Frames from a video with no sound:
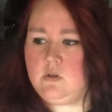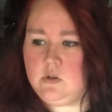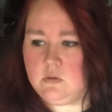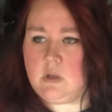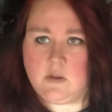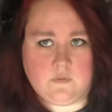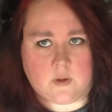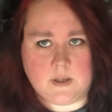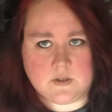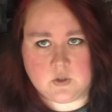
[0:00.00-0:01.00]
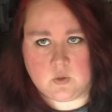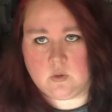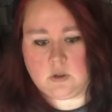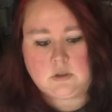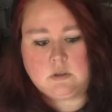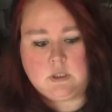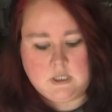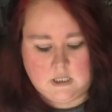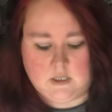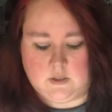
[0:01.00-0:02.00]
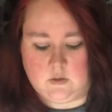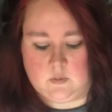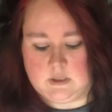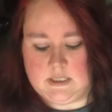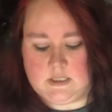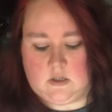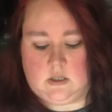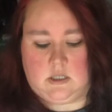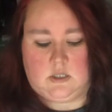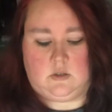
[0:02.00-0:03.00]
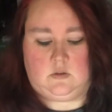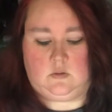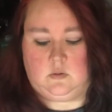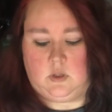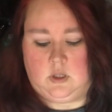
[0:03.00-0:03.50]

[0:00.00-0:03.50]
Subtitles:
you love farmhouse decor, they're really starting to